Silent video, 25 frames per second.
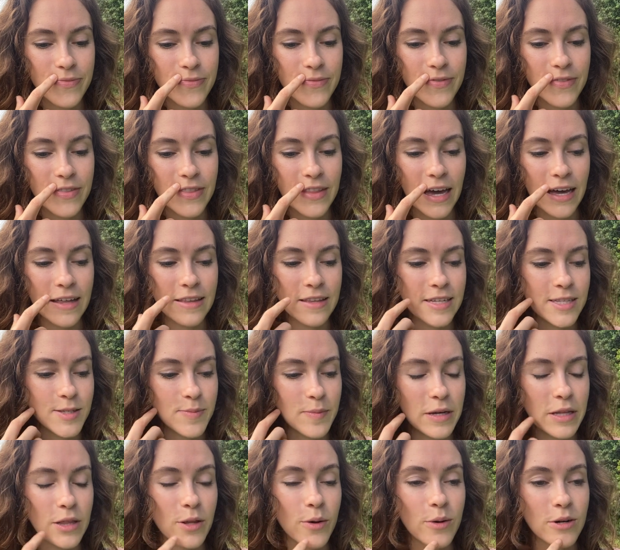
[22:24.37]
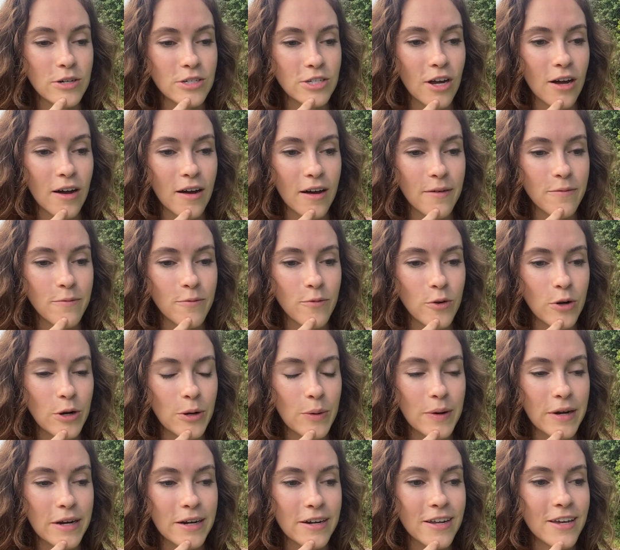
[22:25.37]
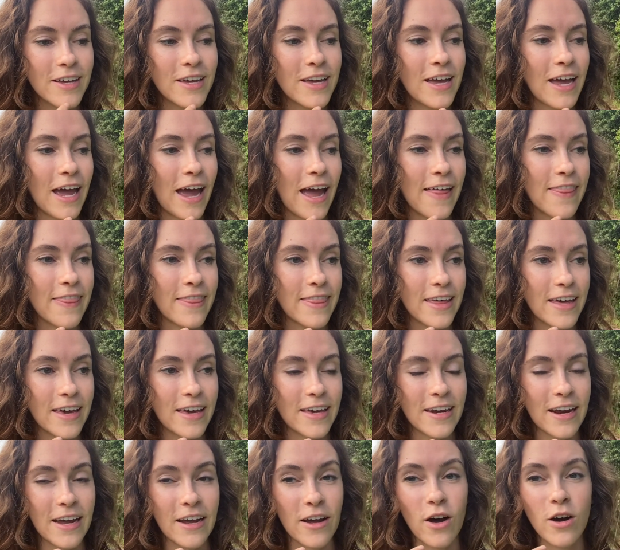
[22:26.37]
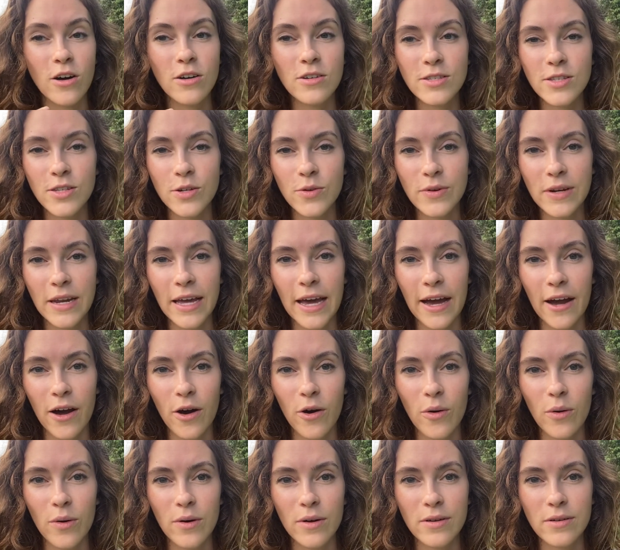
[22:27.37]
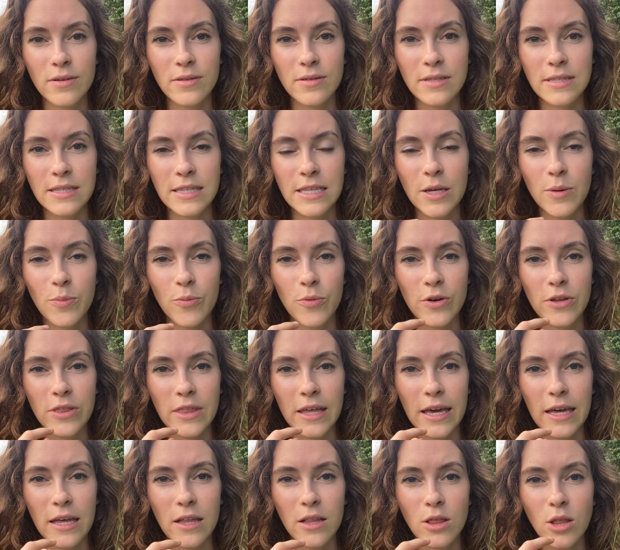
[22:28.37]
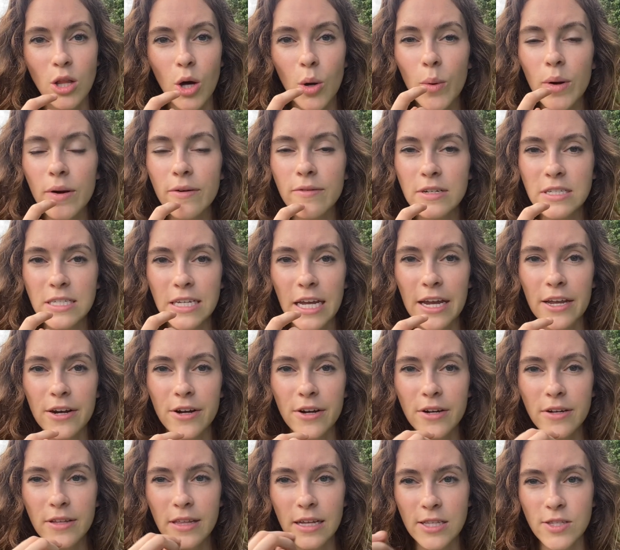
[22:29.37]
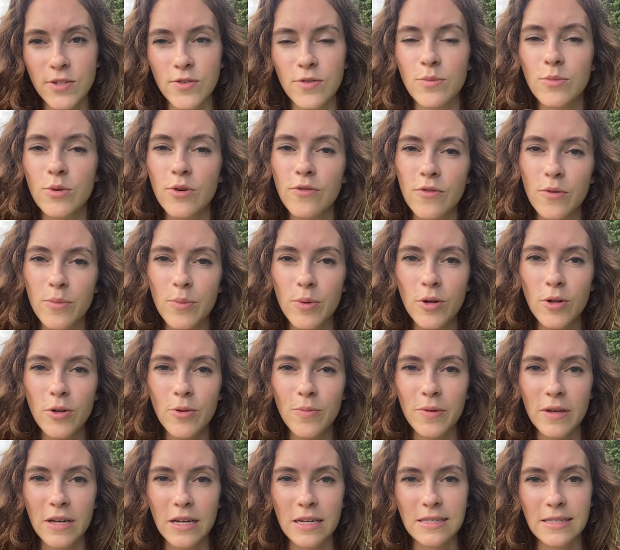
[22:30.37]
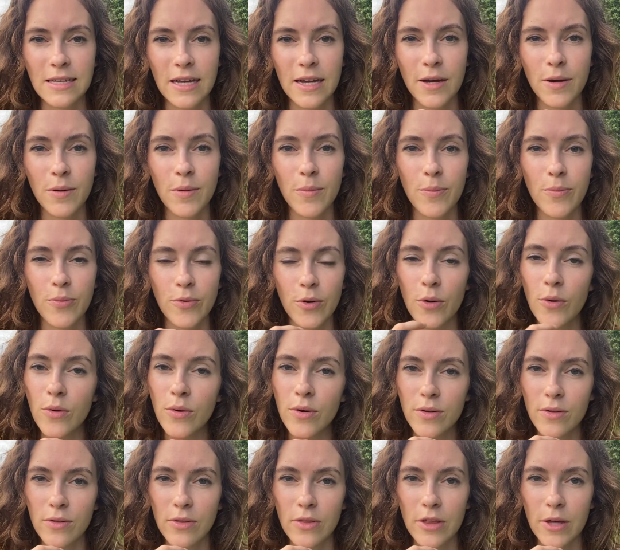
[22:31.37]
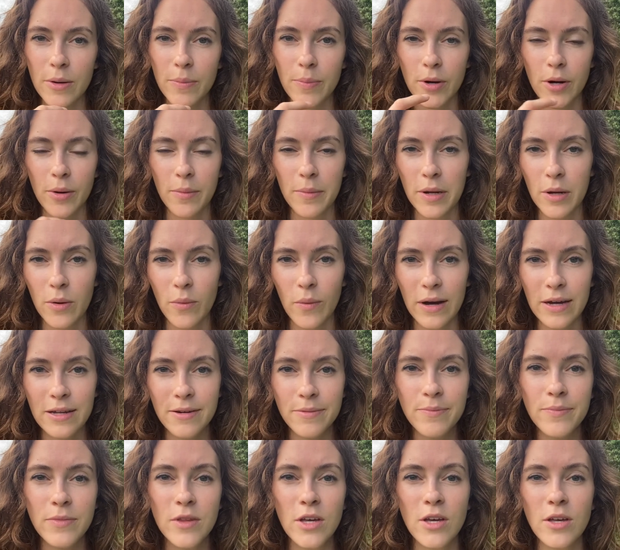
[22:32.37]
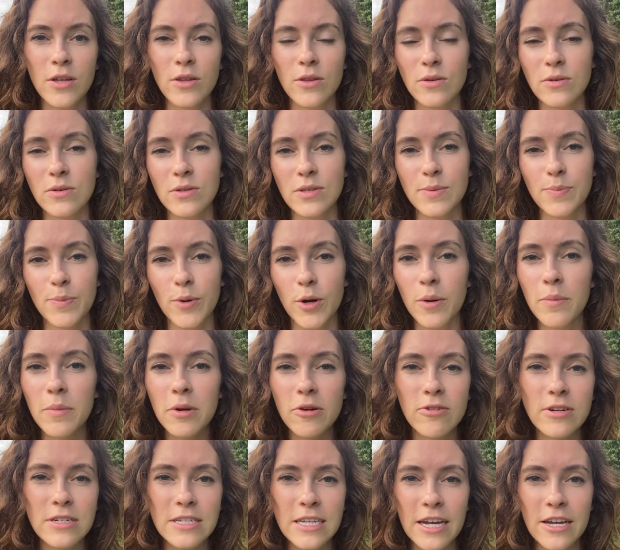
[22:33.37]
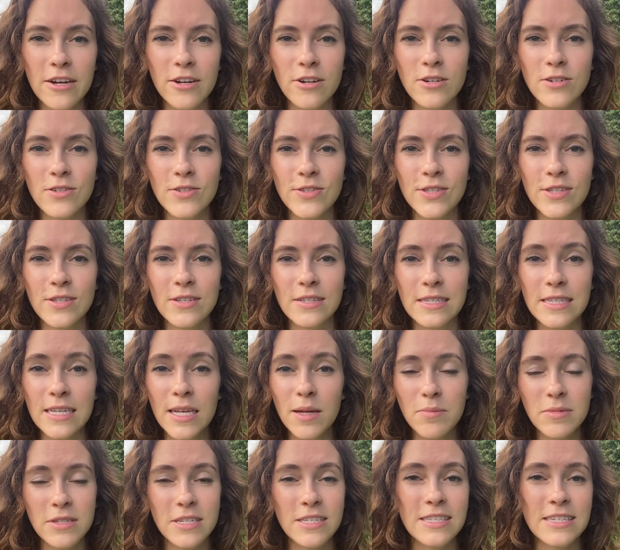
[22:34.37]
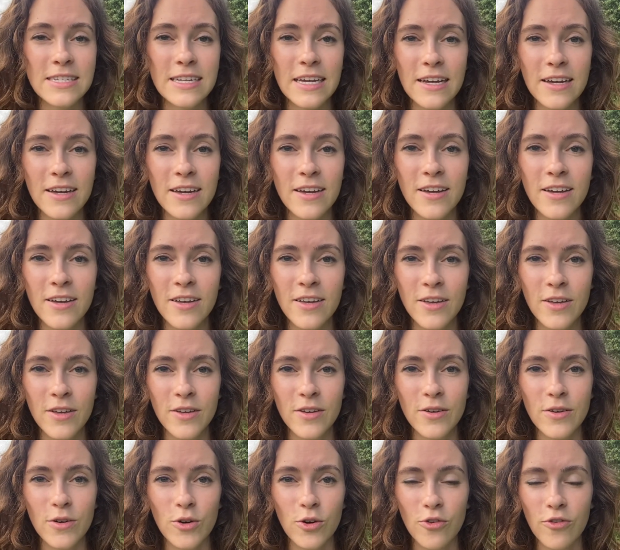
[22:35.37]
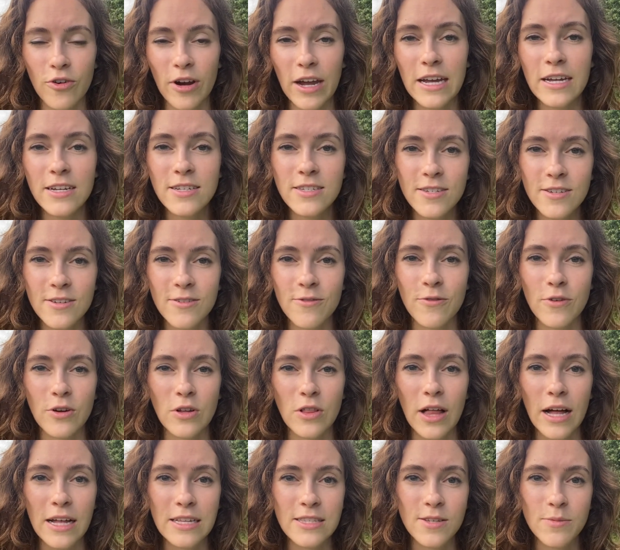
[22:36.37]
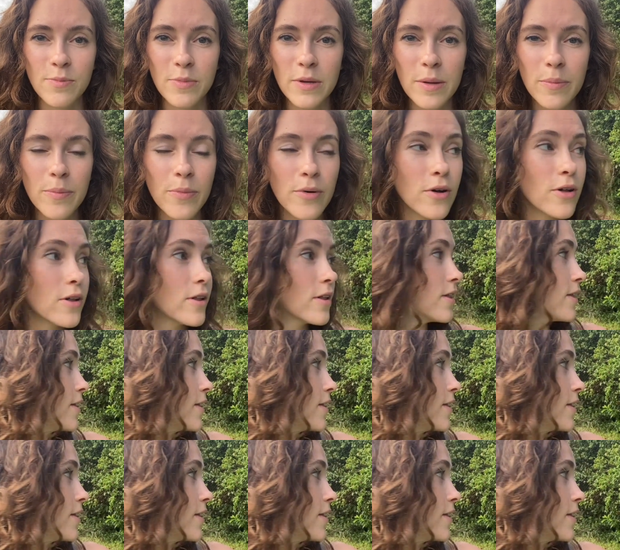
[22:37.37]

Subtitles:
that lets my lower jaw come forward. And then I also now sleep with a lower retainer that's removable because I broke the permanent one. Those permanent retainers seem to stick great for lots of people.